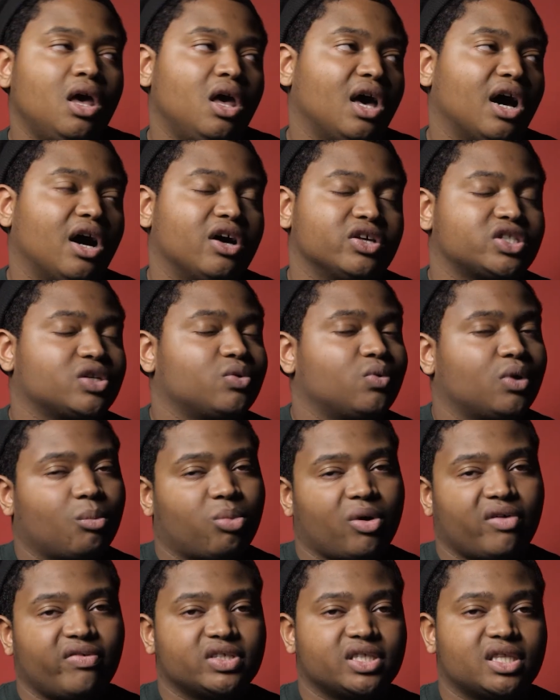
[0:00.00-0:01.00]
I also want to
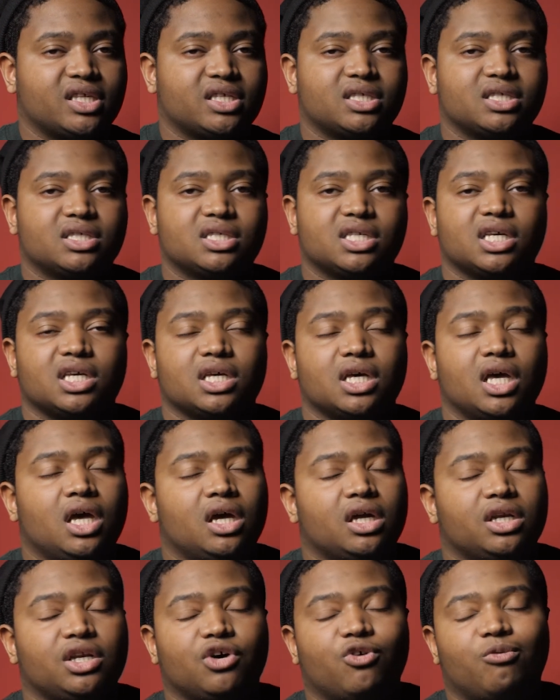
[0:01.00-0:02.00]
preface this and say,
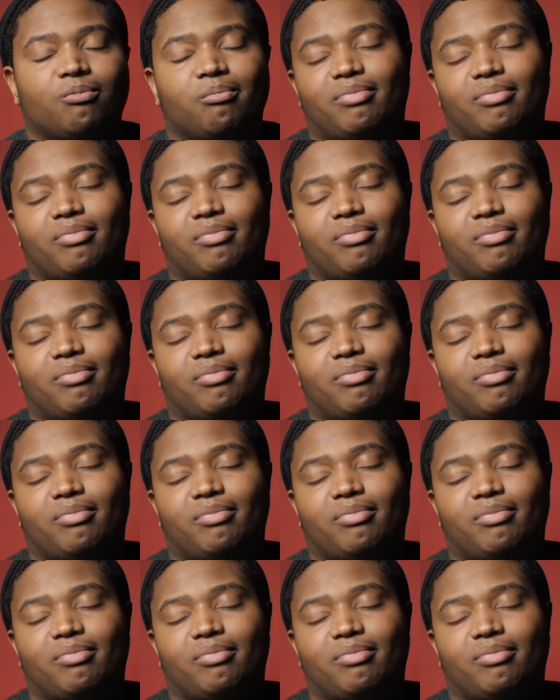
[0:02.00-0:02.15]
don't